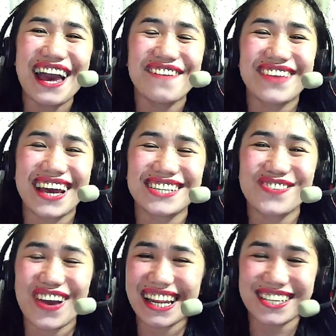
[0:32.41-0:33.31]
because
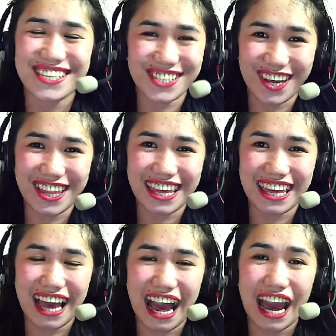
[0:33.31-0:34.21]
when it's
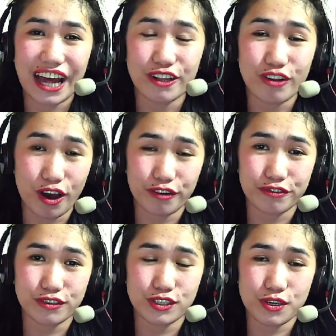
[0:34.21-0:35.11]
sunny, I love
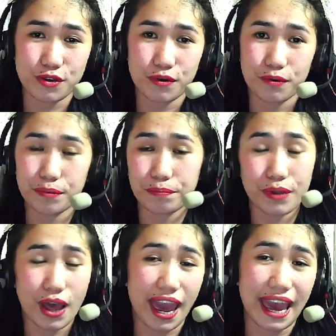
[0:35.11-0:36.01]
to
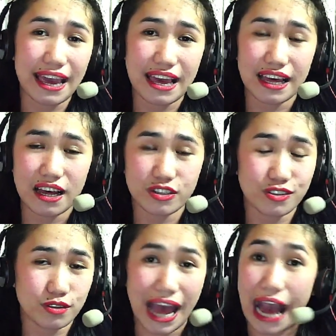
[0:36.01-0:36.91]
play
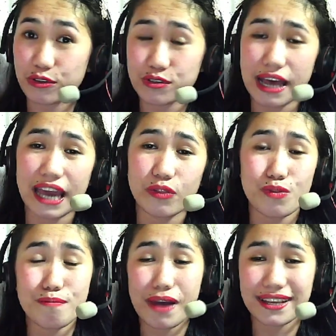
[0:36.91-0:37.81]
outside with
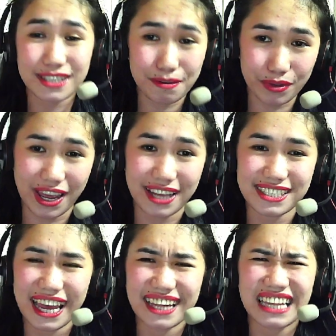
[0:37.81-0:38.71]
my siblings
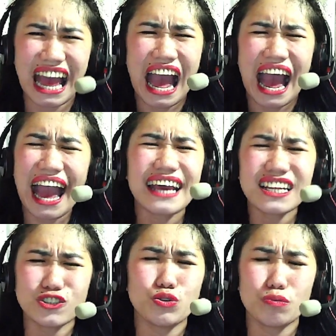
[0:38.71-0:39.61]
and I
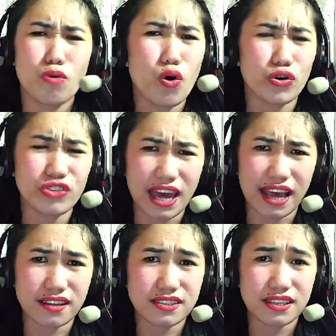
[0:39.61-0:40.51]
can do more
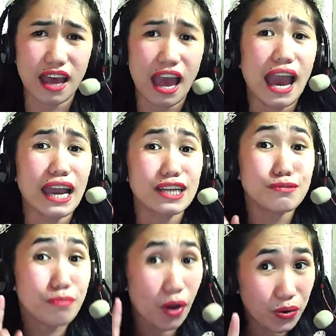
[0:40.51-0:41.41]
things. And
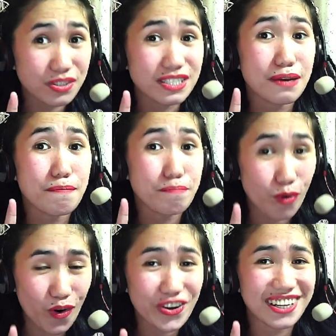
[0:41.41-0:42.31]
most
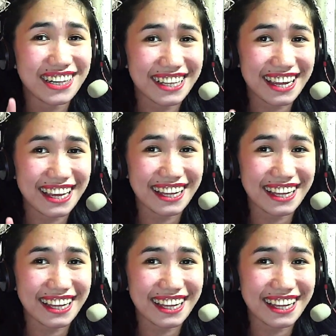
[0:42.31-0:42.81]
importantly,